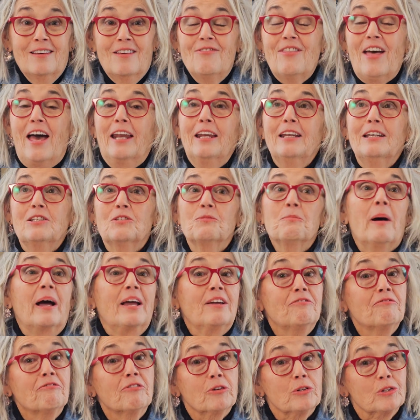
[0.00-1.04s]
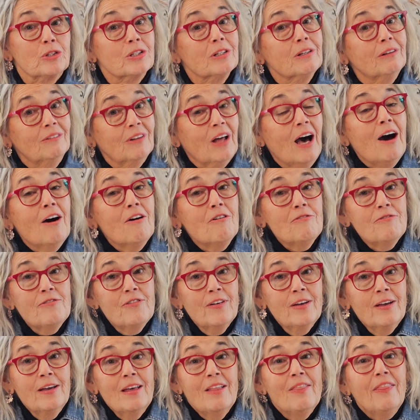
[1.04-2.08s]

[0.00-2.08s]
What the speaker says: That is my first love.